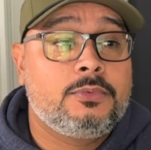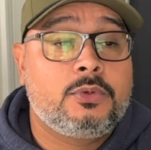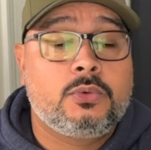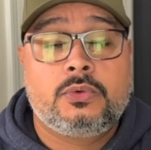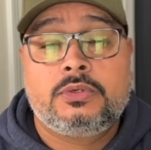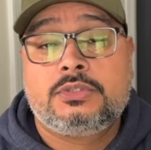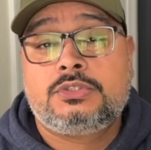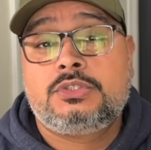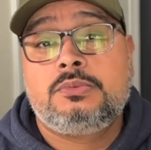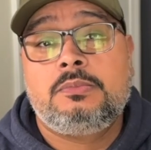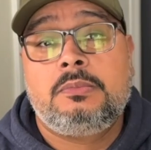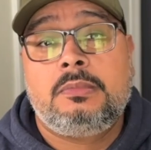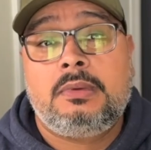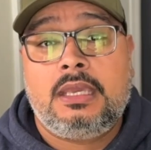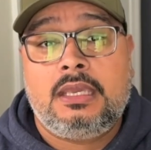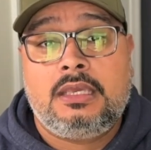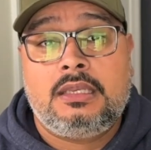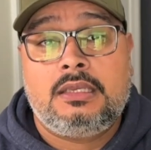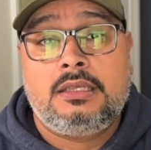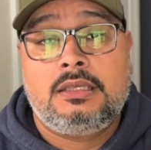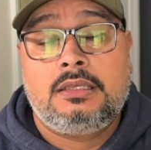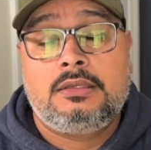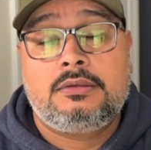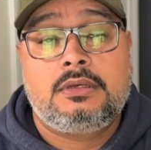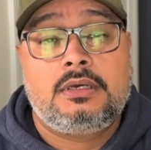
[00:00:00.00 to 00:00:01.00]
going to main
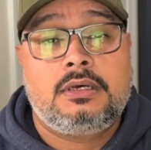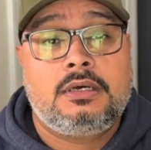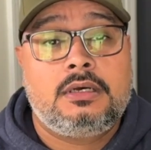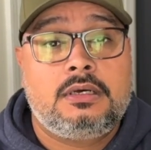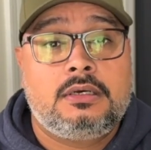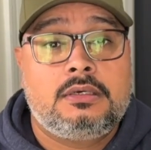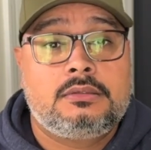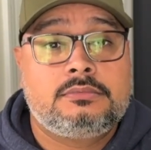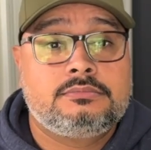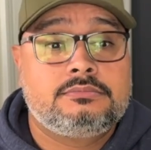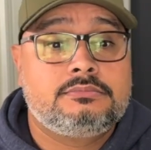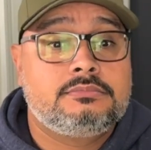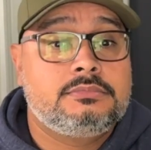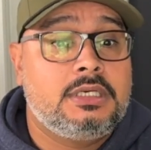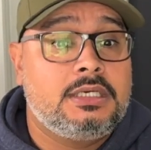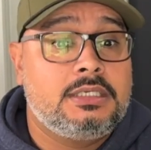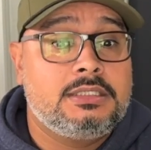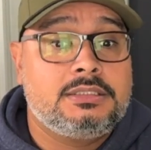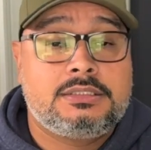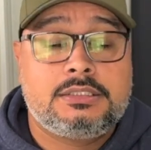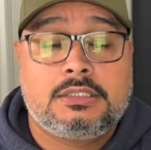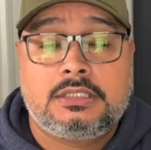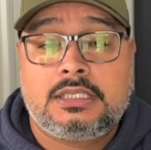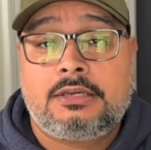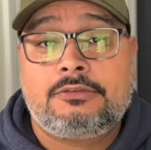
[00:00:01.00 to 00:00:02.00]
it
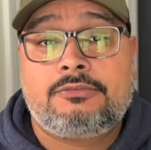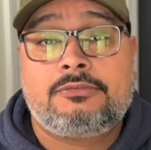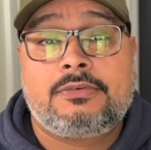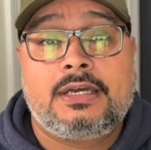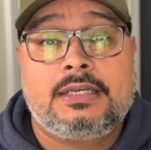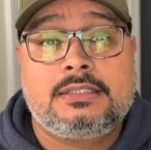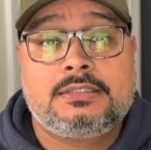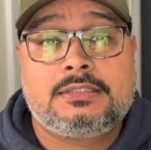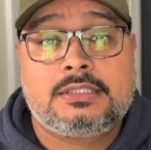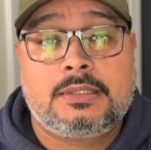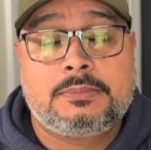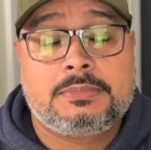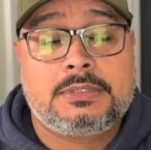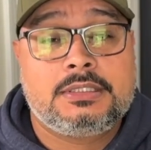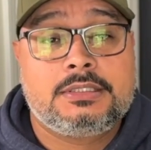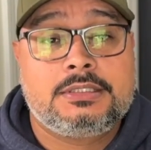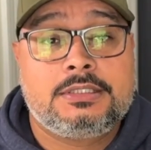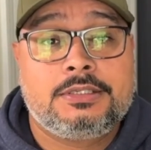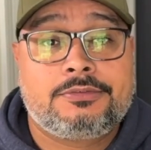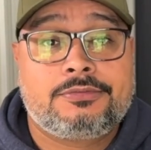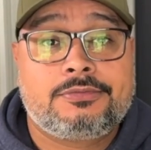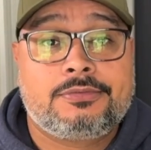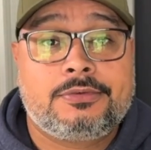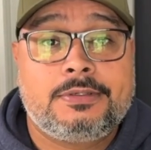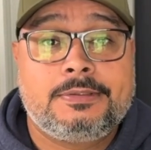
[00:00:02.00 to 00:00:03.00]
until I find something
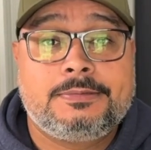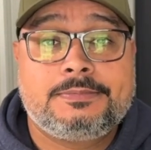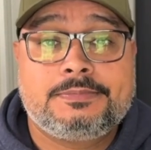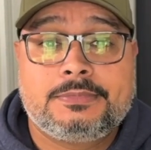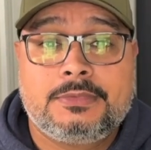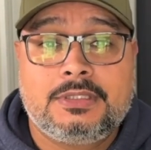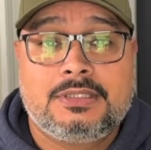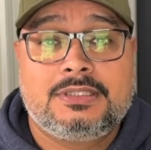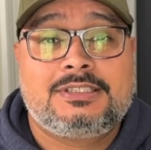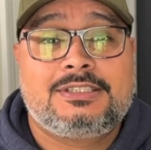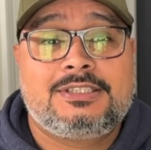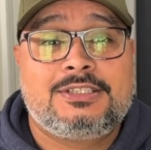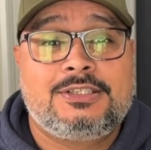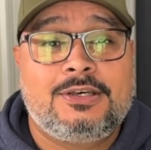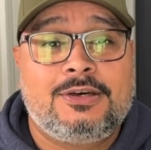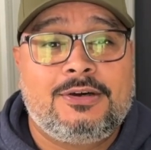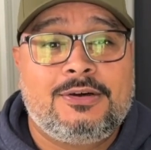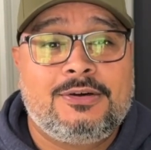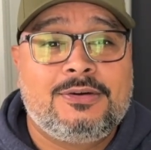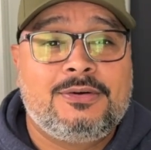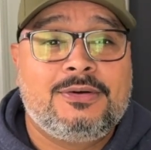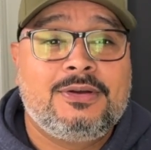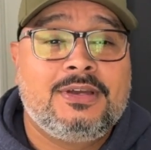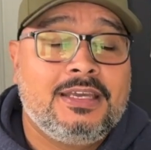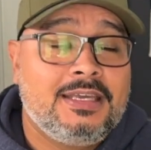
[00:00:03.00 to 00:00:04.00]
different.
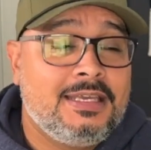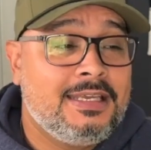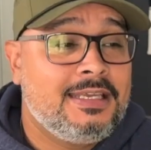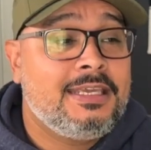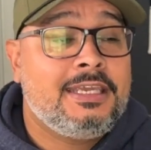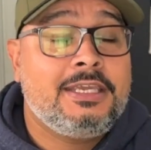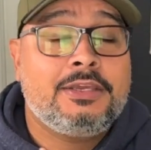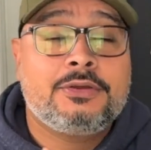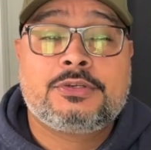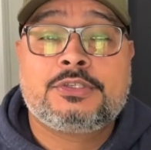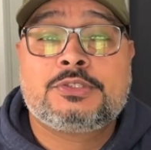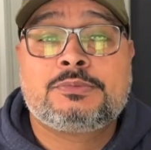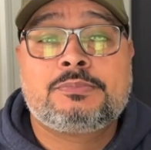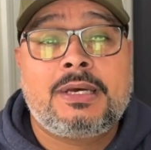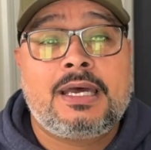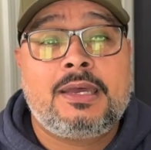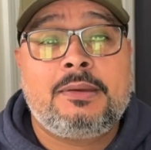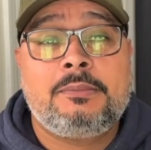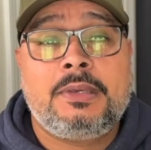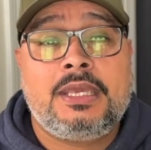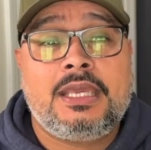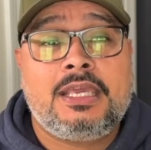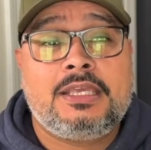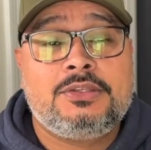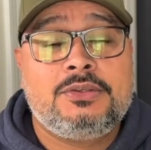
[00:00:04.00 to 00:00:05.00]
So here is my
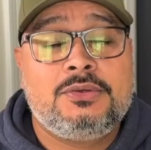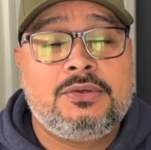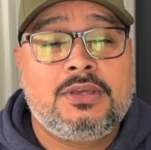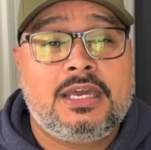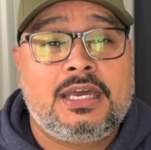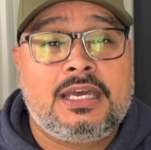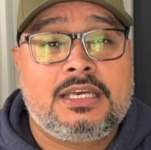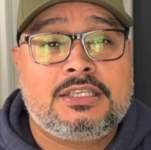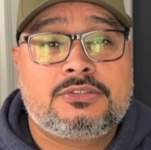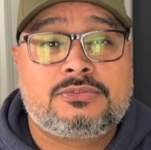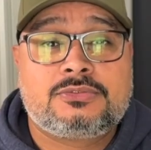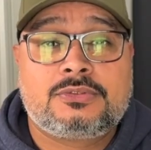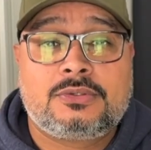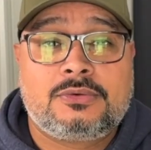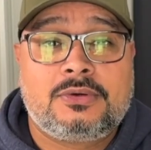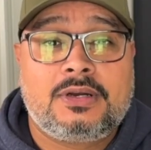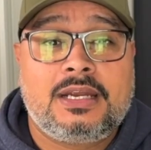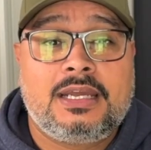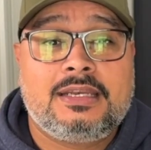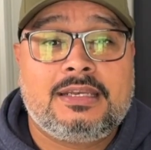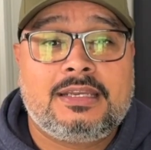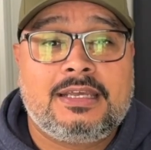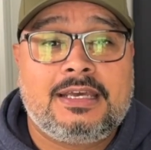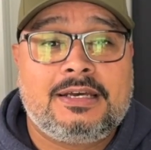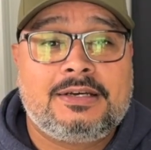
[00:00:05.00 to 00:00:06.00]
main, you guys, for
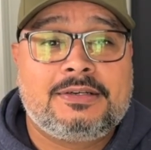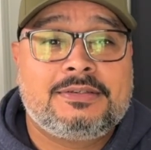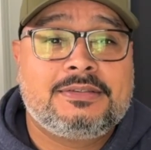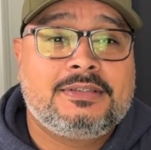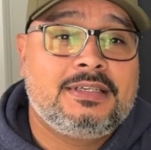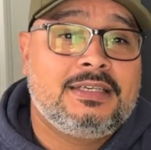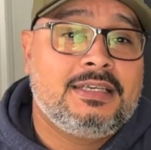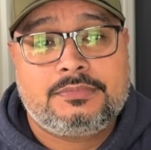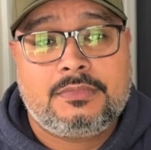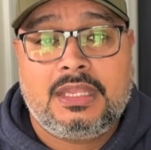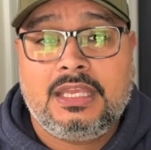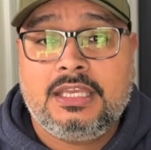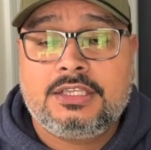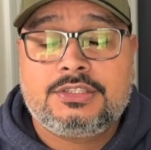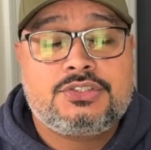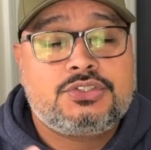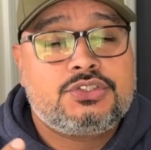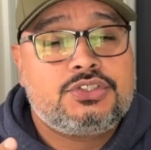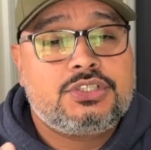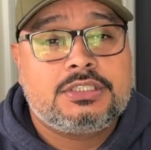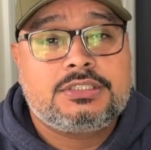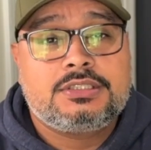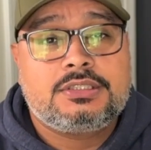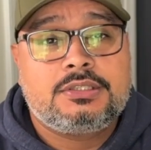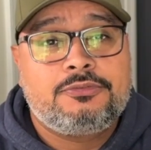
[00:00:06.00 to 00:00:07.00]
right now. It's
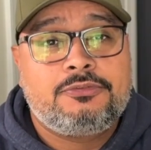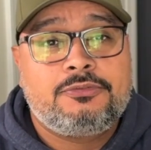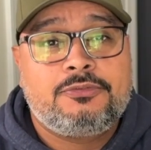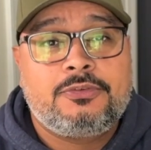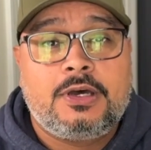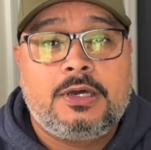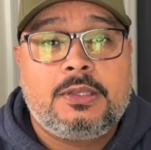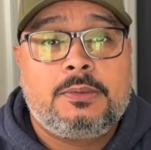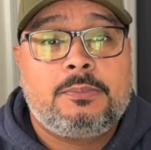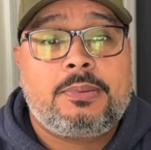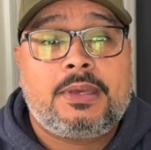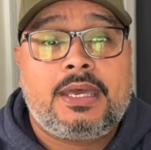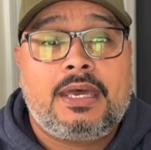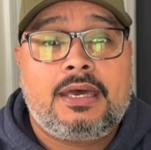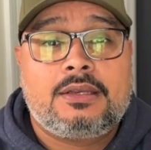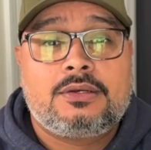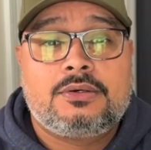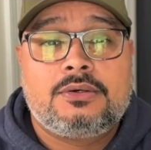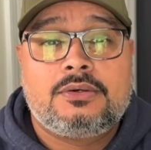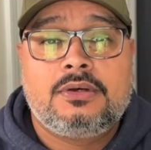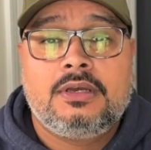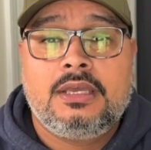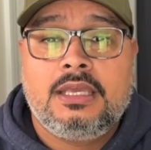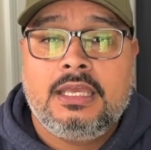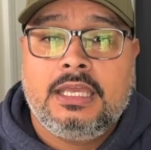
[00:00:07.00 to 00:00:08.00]
just a fun
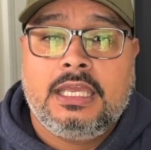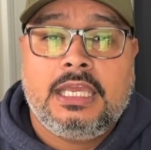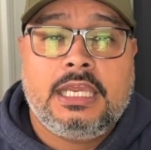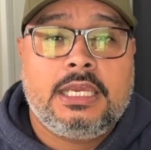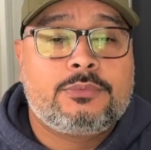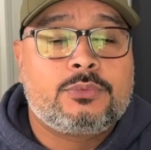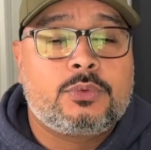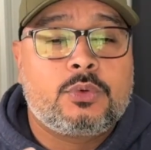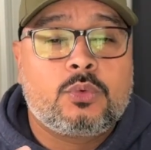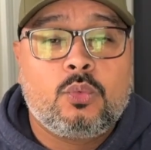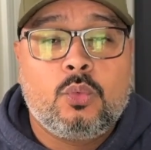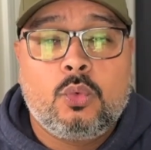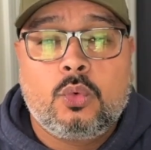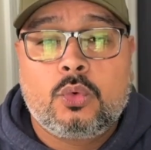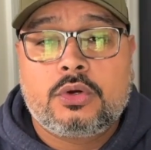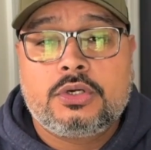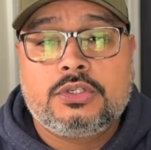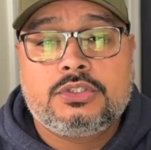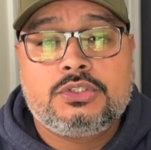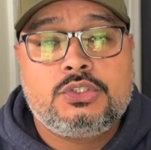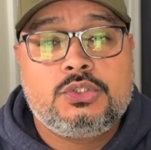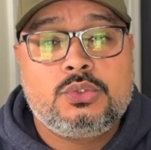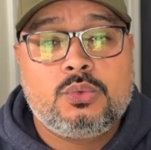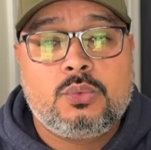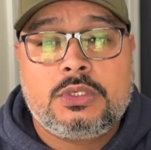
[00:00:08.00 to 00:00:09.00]
paddle. It
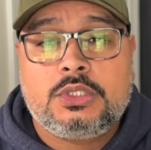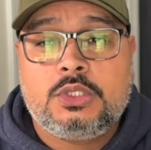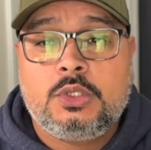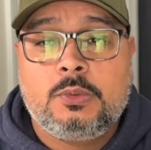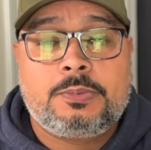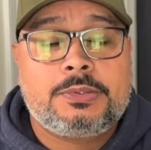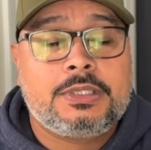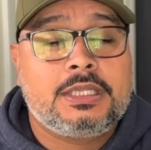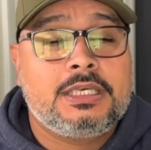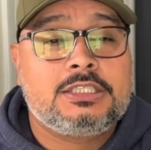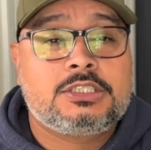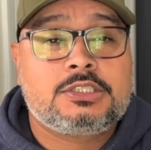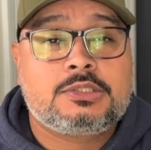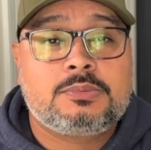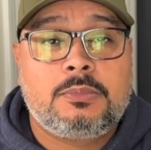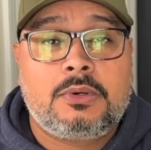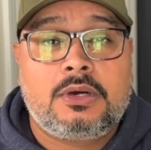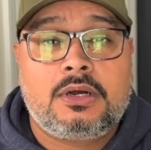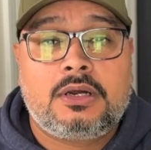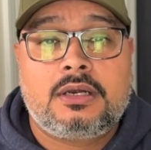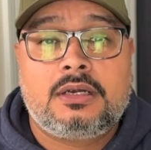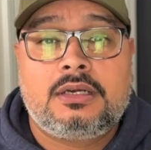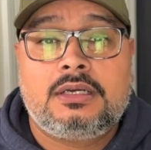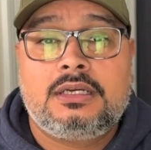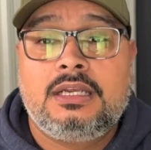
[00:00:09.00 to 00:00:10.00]
rewards you when you play
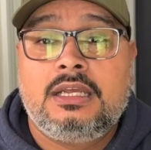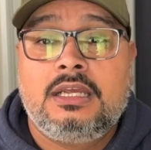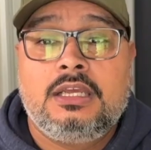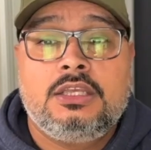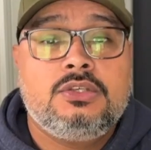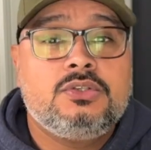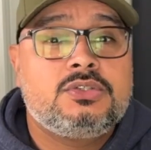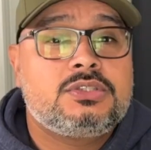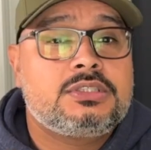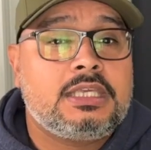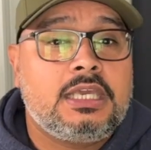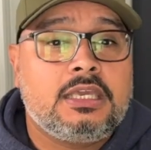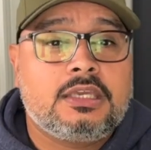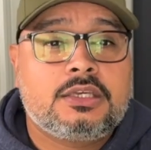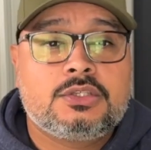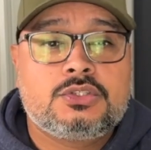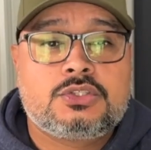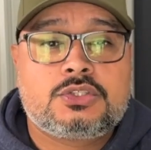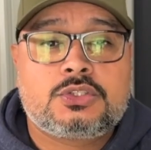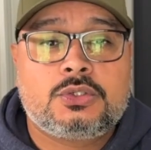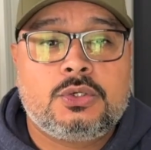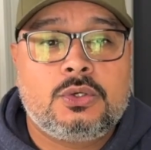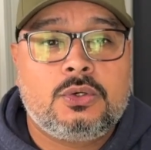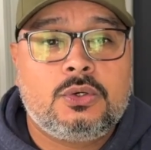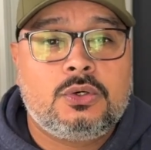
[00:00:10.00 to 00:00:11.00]
smart, you stay
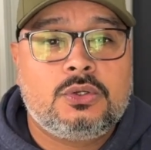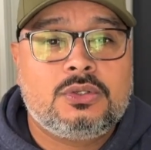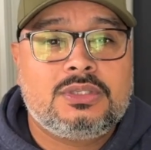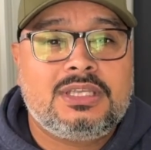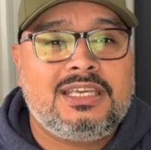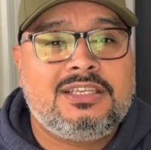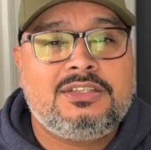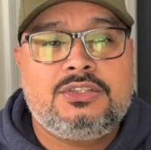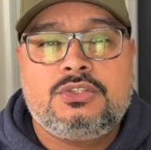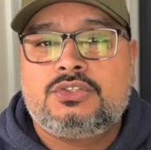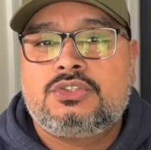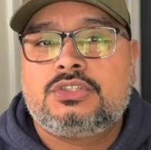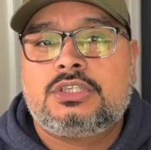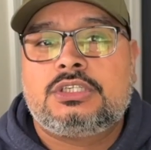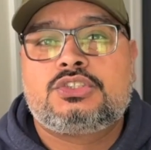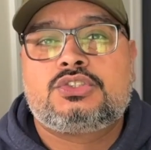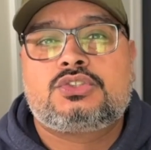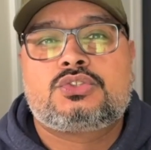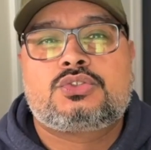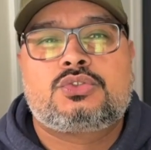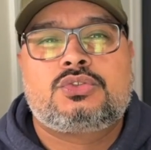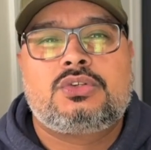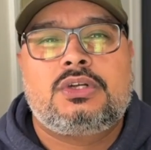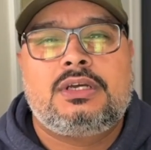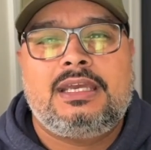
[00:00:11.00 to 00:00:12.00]
controlled, and
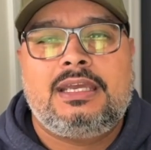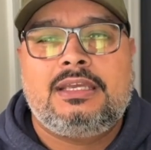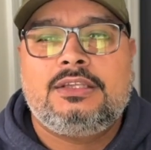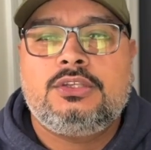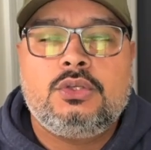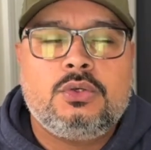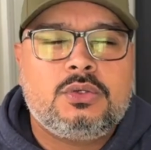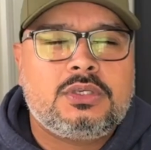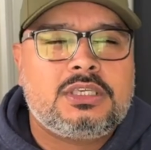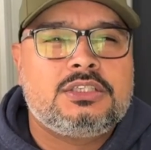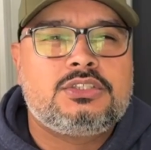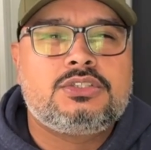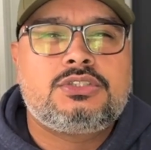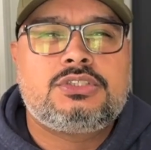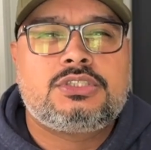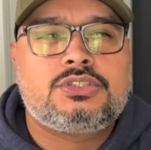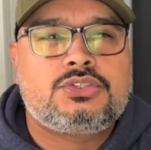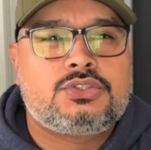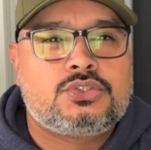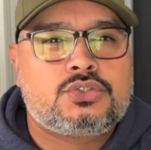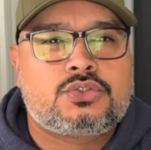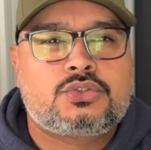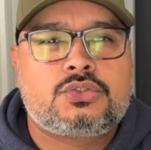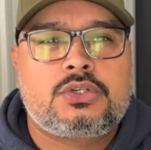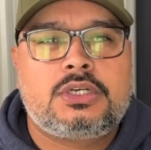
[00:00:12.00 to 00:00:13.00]
you can
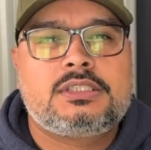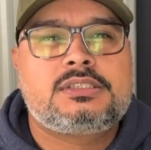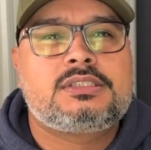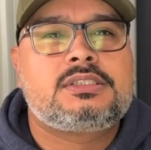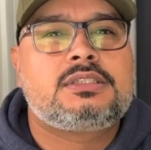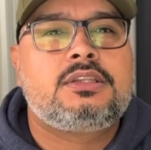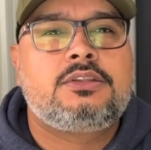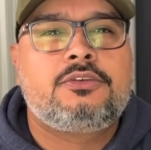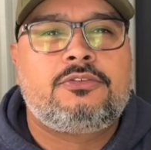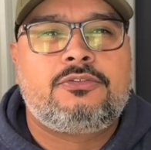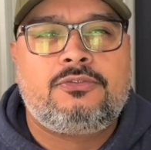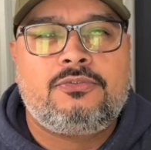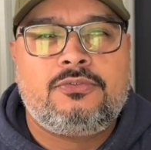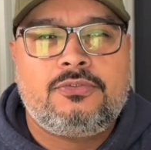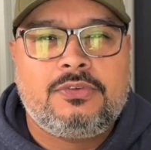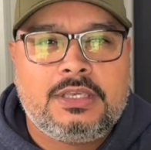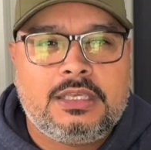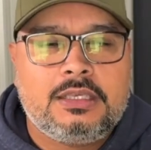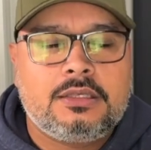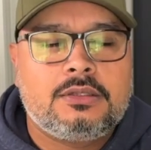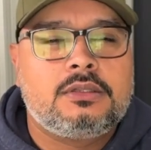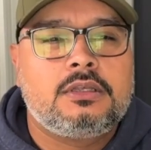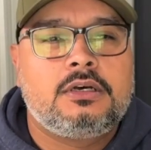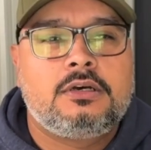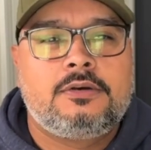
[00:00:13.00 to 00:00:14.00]
just trust the
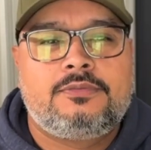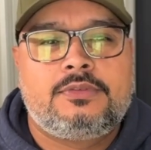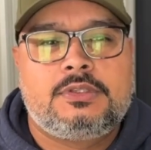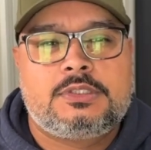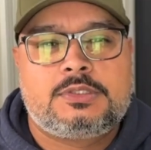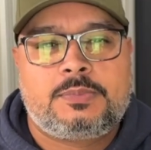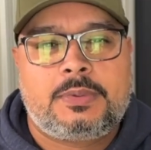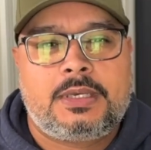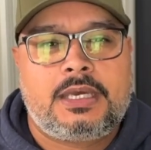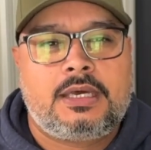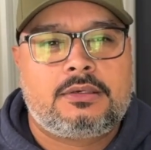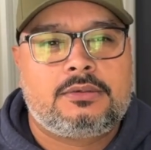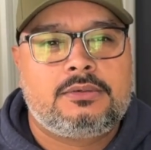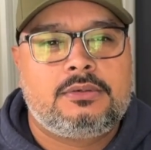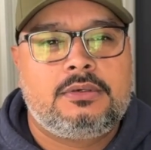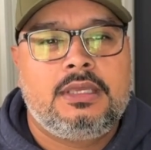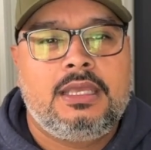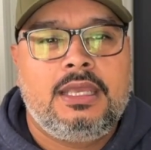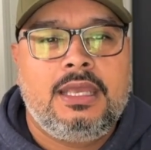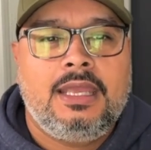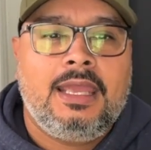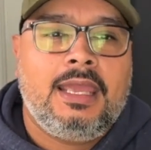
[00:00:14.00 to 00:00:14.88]
feel of this paddle.